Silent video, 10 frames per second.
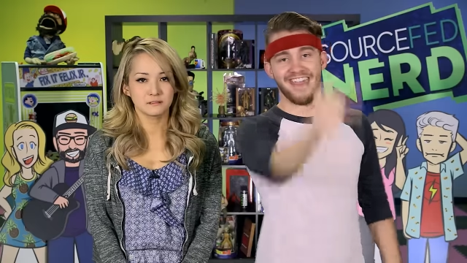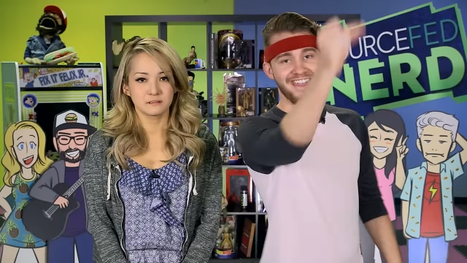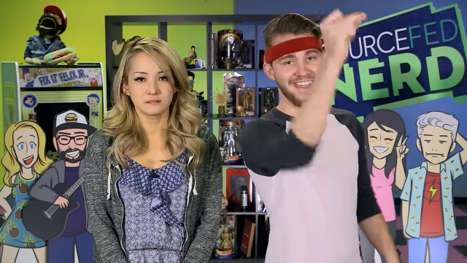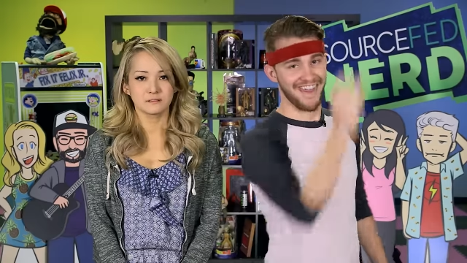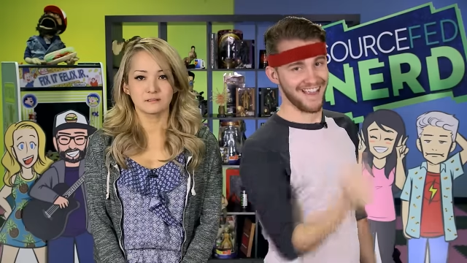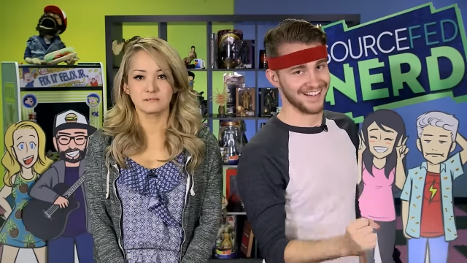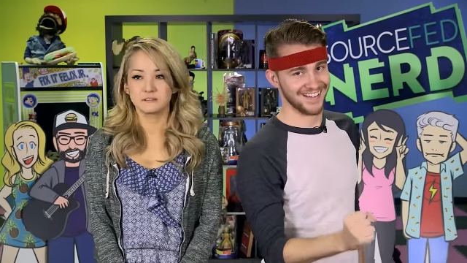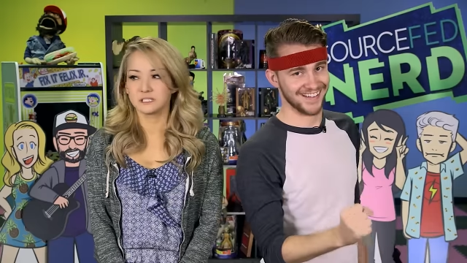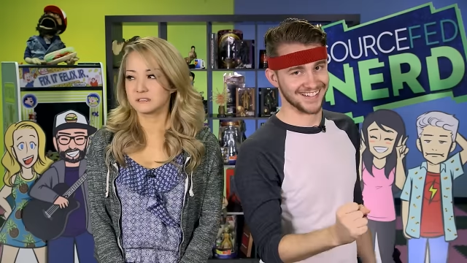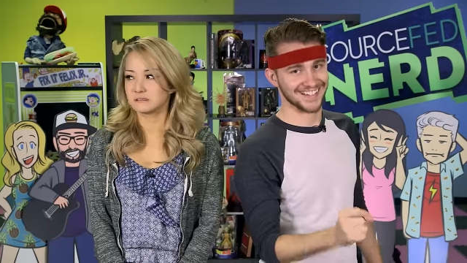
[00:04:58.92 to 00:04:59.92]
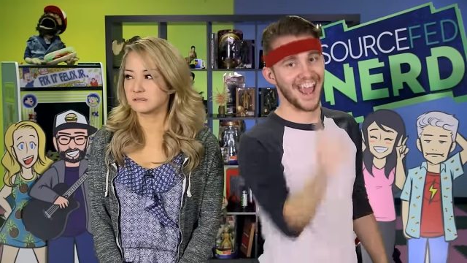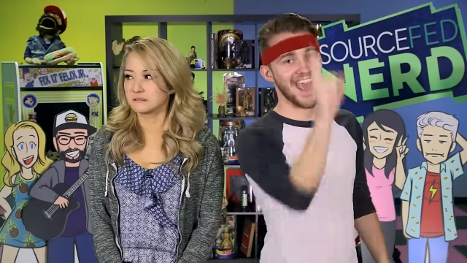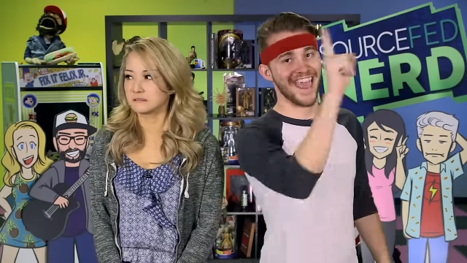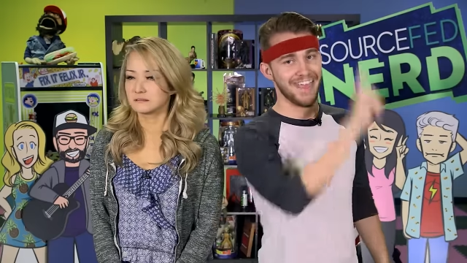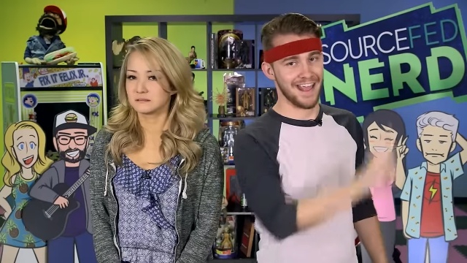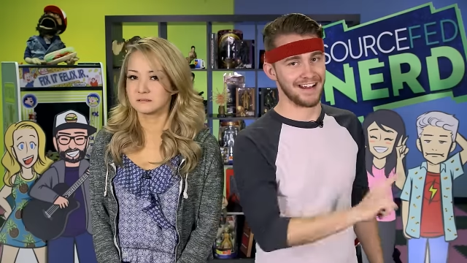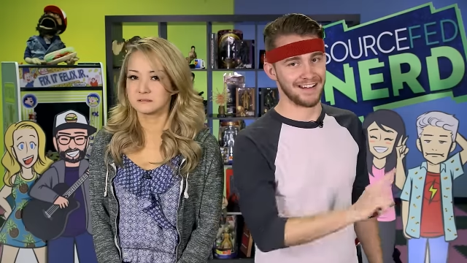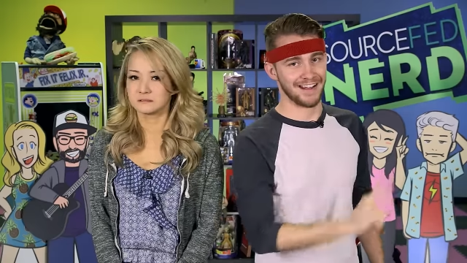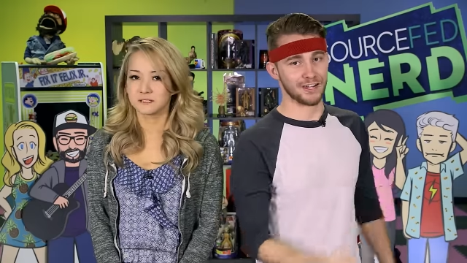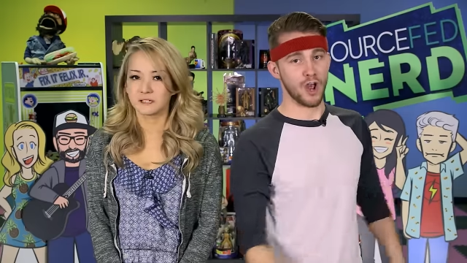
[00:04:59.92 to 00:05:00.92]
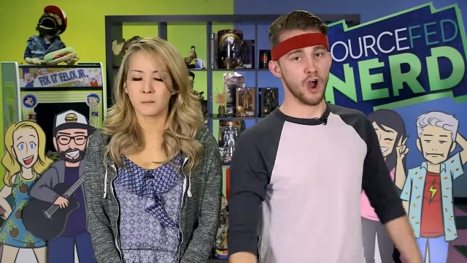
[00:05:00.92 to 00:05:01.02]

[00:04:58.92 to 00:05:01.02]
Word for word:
Speaker 1: Yeah, it does. No. Yeah, it does.